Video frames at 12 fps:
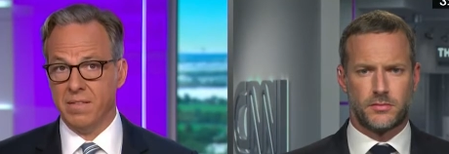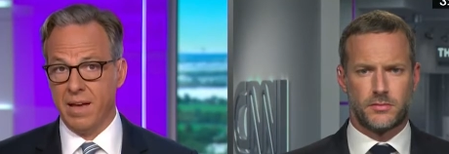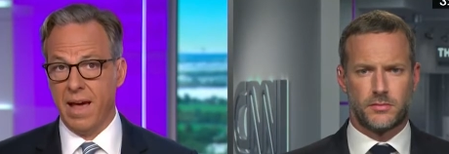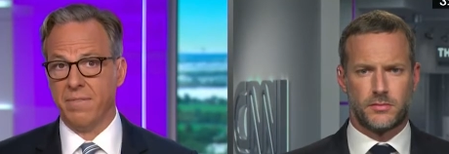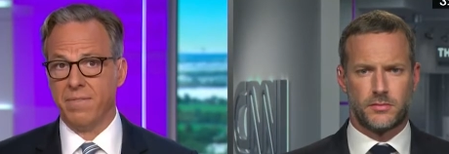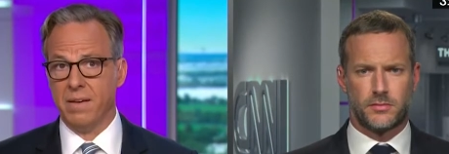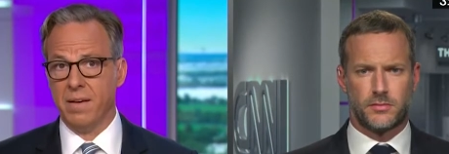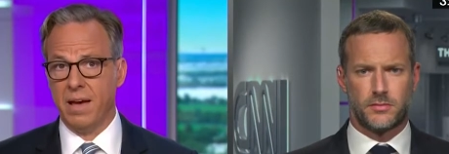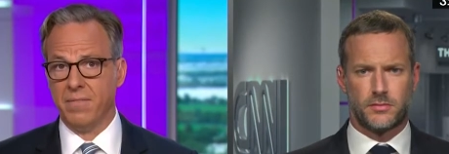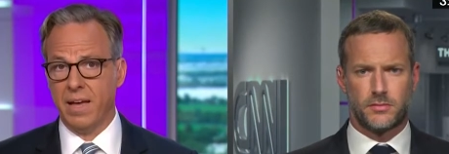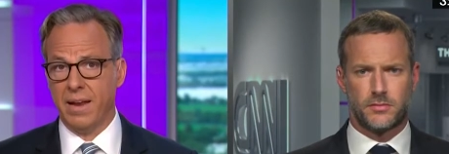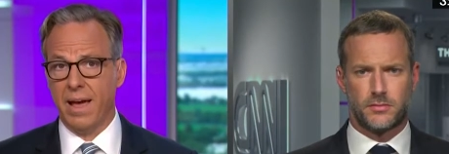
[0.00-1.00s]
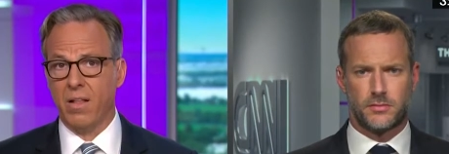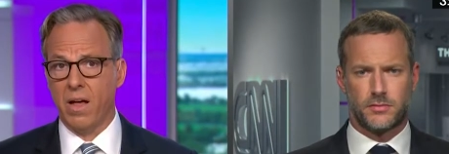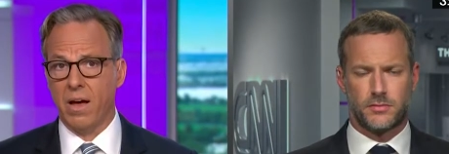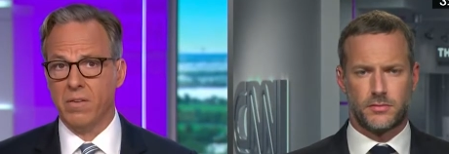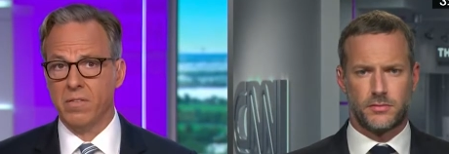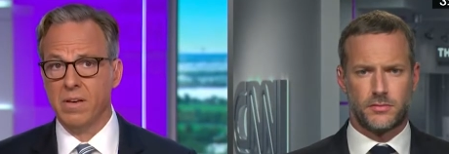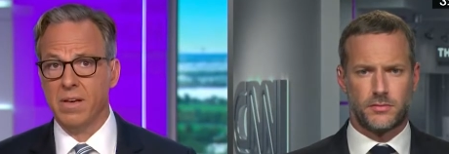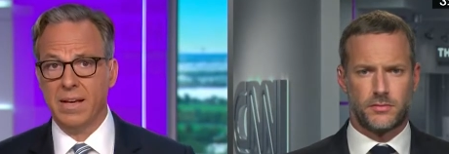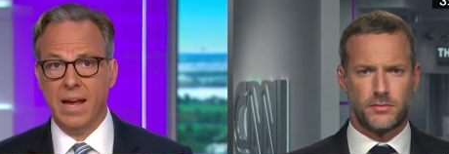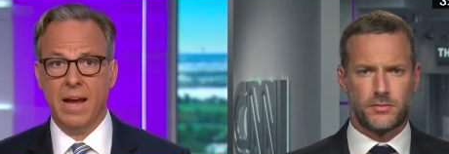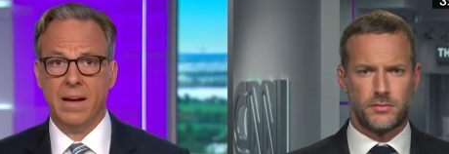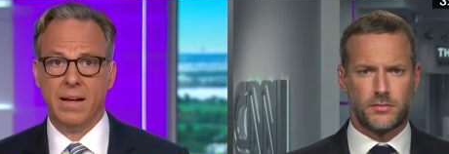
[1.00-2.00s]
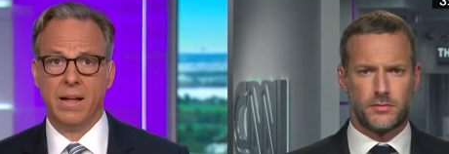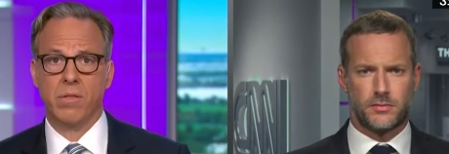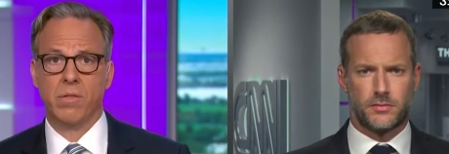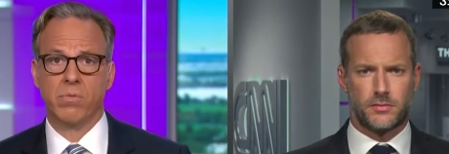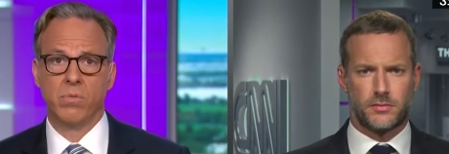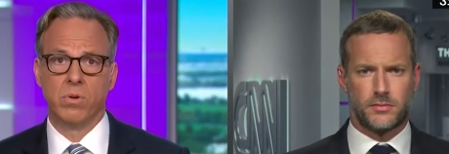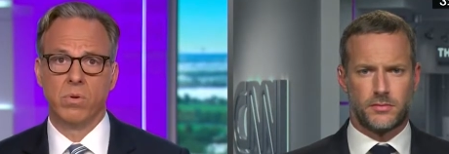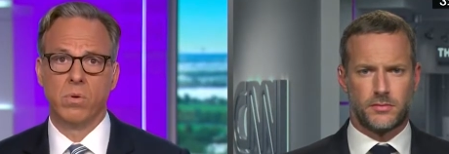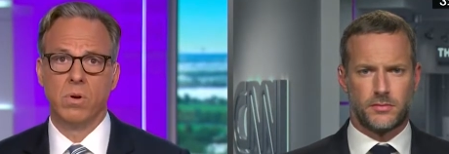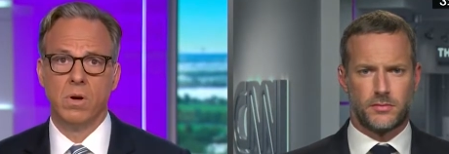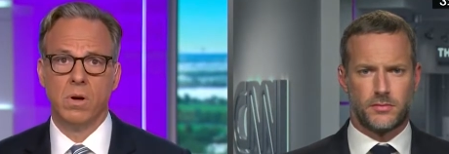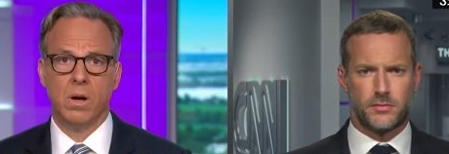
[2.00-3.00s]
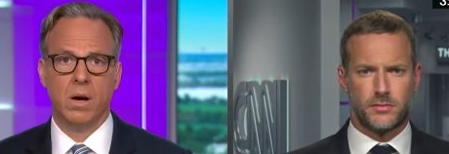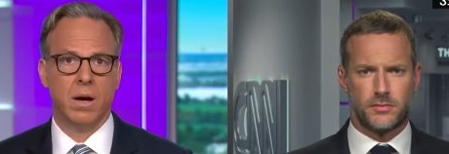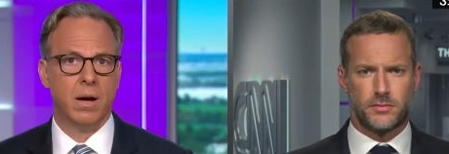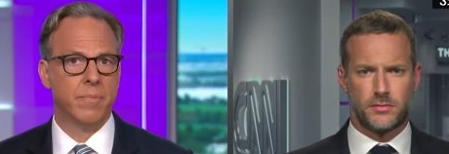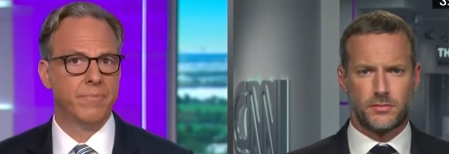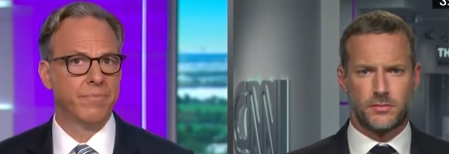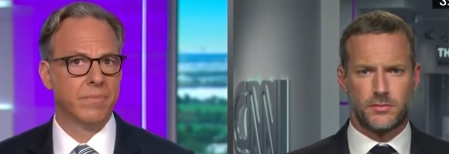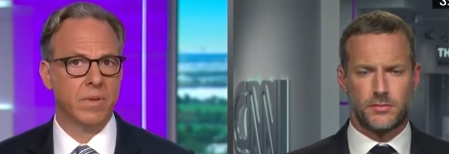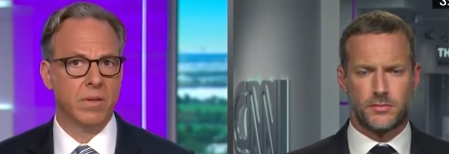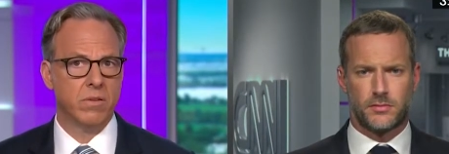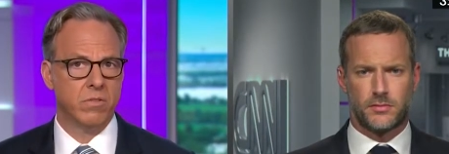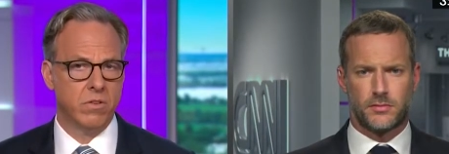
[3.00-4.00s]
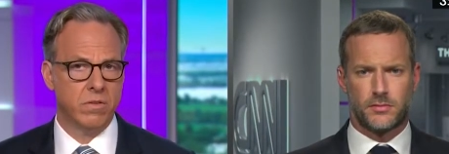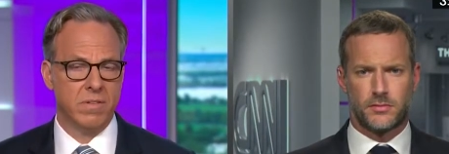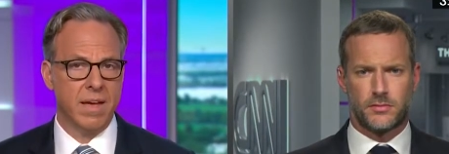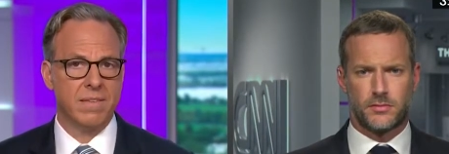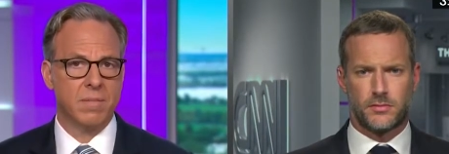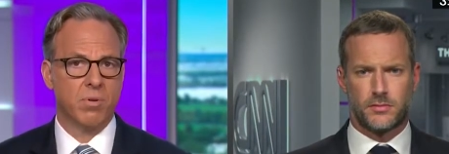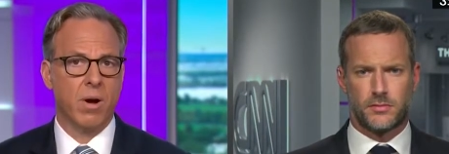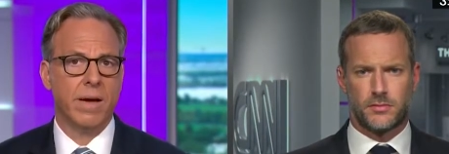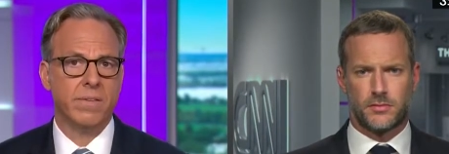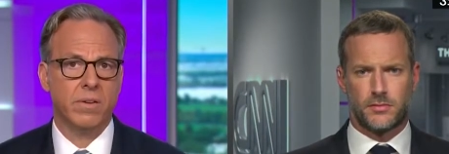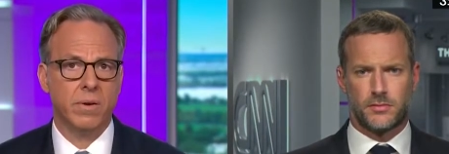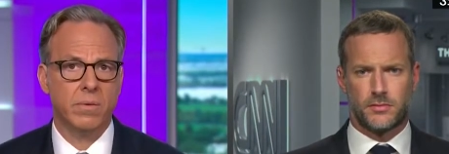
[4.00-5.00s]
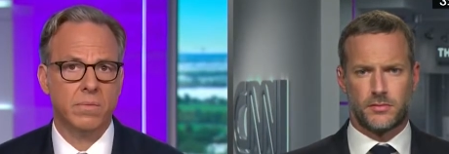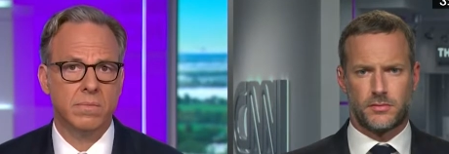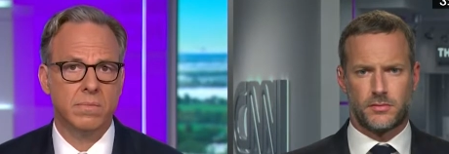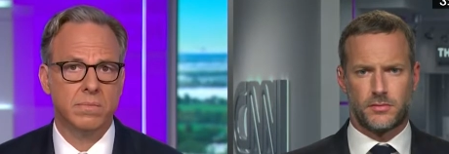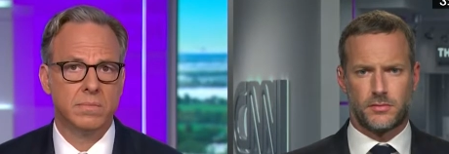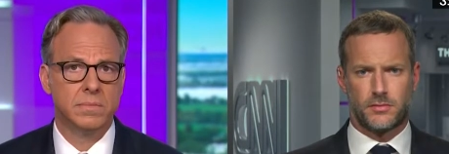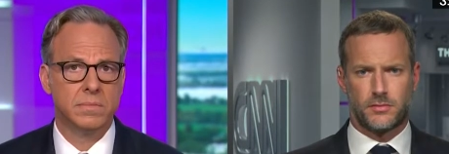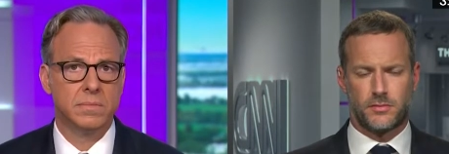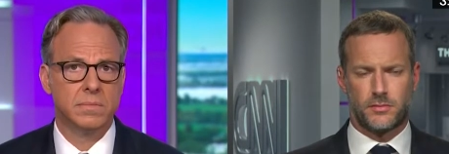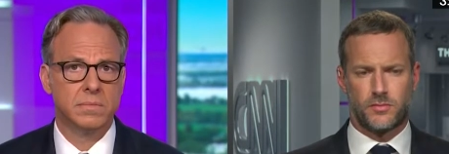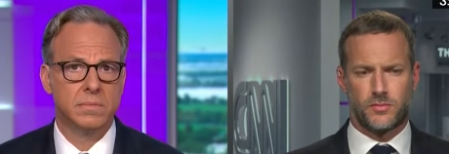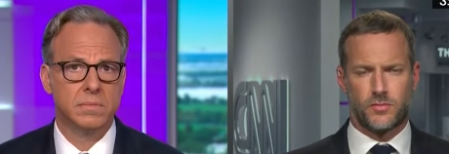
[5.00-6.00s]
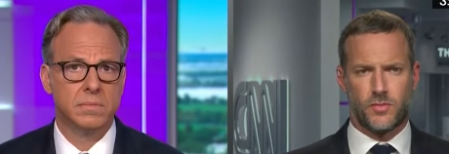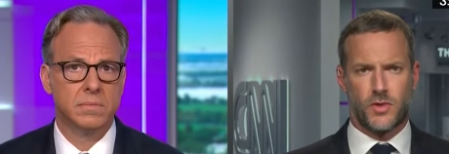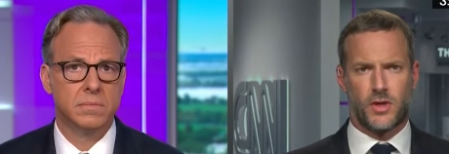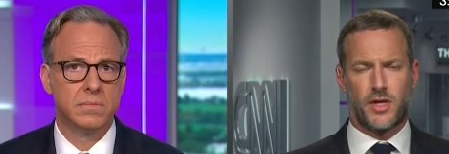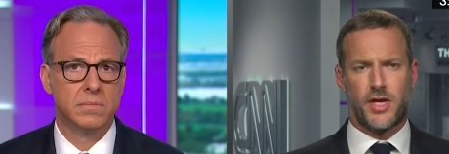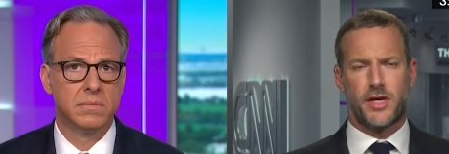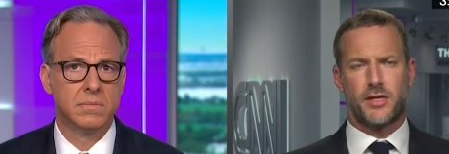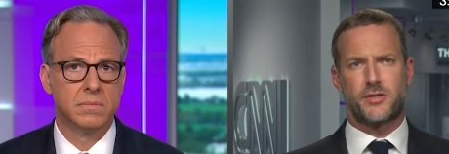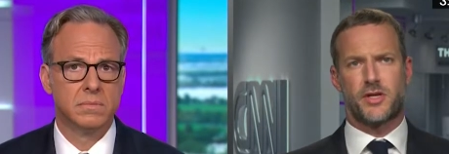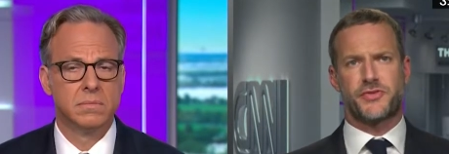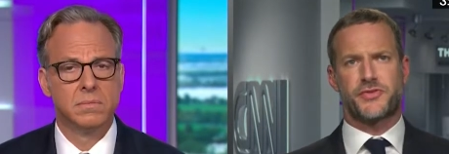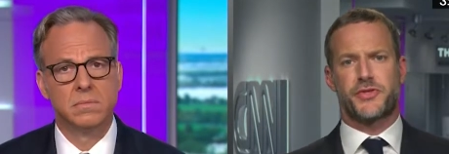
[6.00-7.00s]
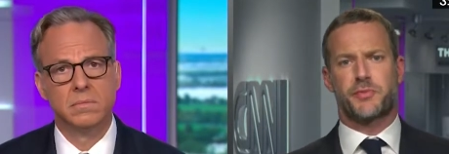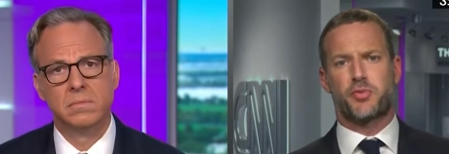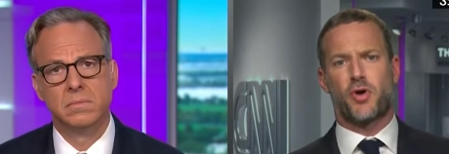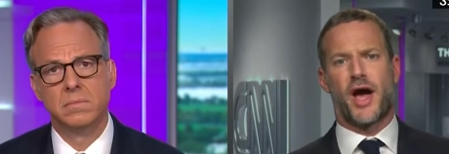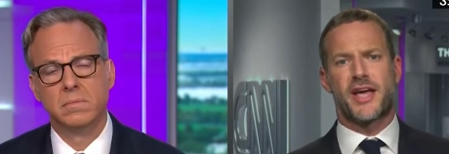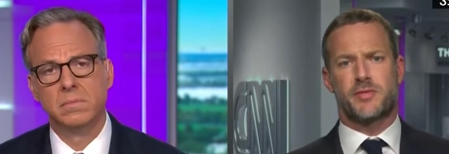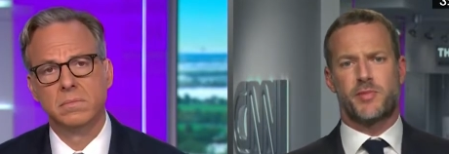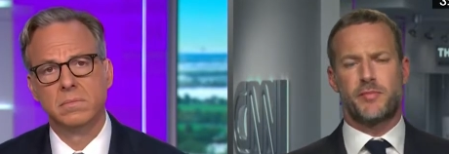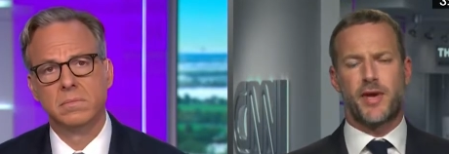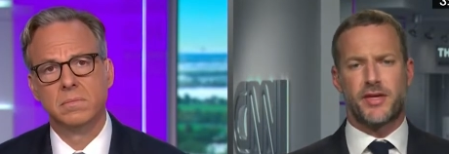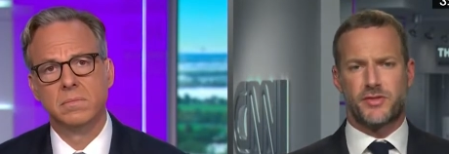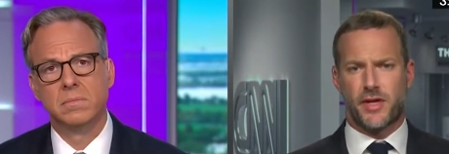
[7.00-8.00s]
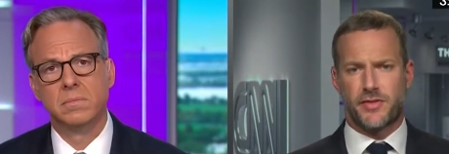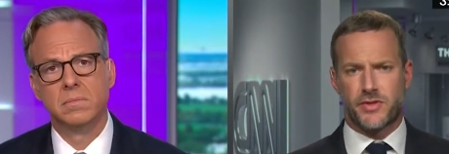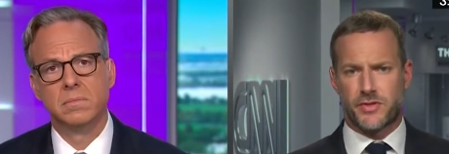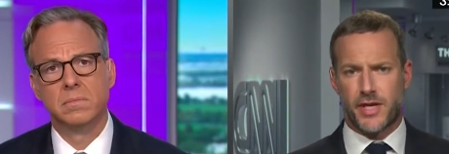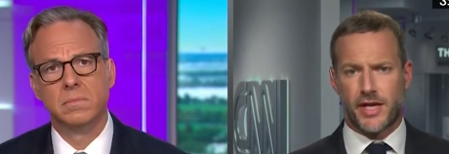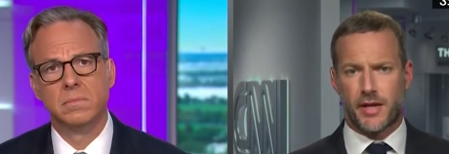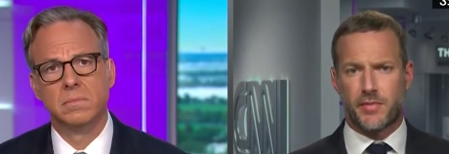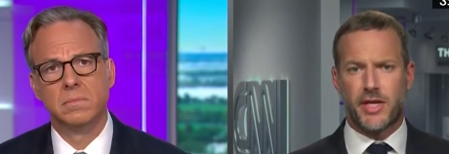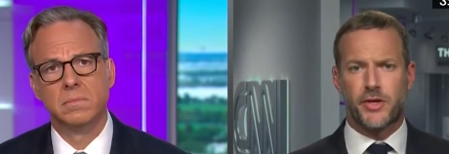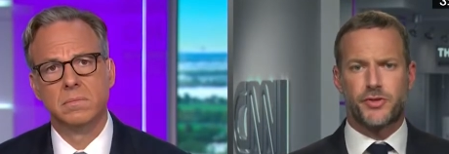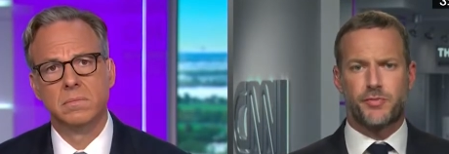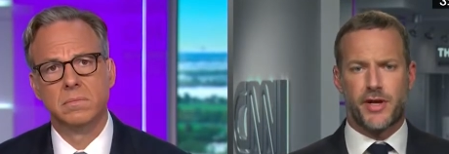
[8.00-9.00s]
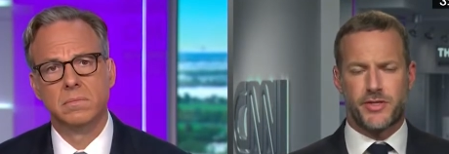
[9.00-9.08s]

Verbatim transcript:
Speaker 1: the Af Afghan allies can't get through.
Speaker 2: Um, does that surprise you? It doesn't surprise me based on this data. I mean, here's my